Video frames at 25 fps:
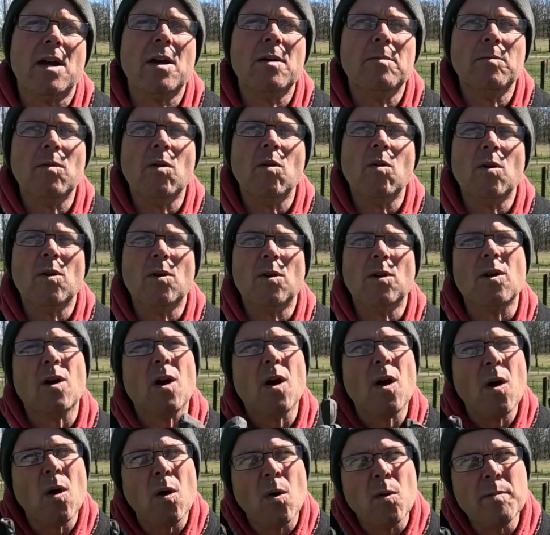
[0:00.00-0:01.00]
a more
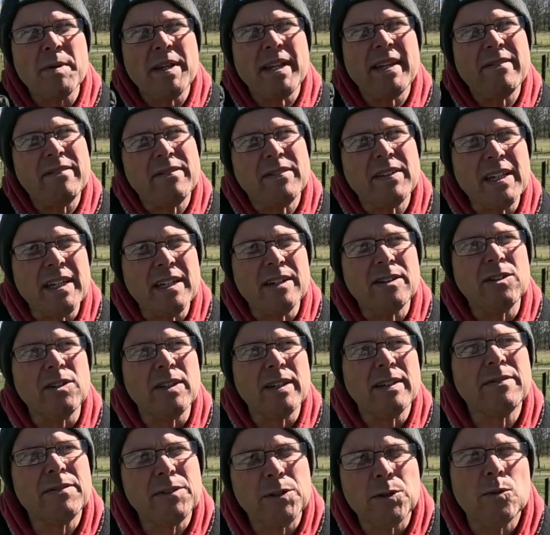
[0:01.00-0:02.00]
homey feel,
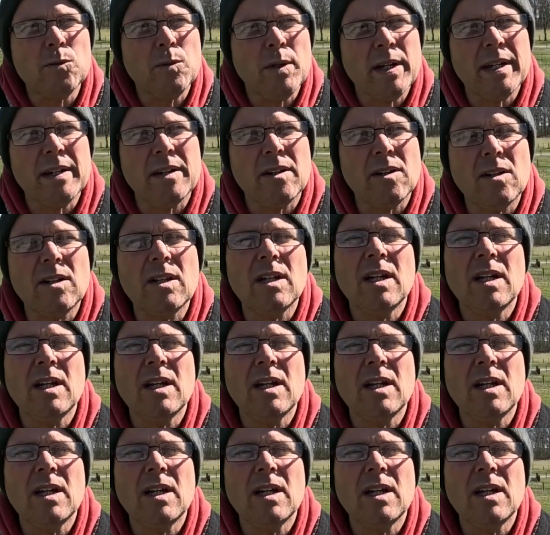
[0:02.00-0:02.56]
if you will,